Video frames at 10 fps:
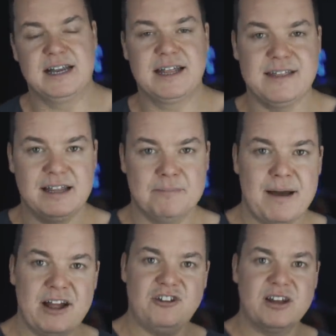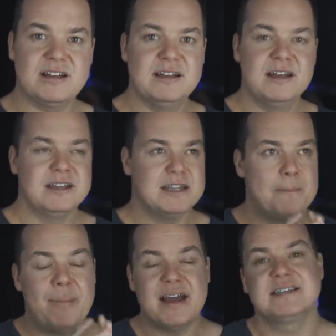And I think magic, the
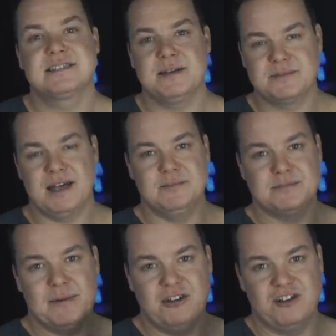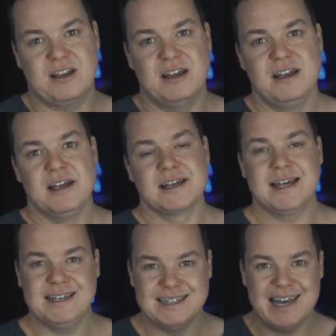best sometimes magic,
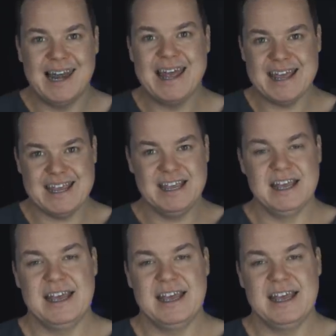can lay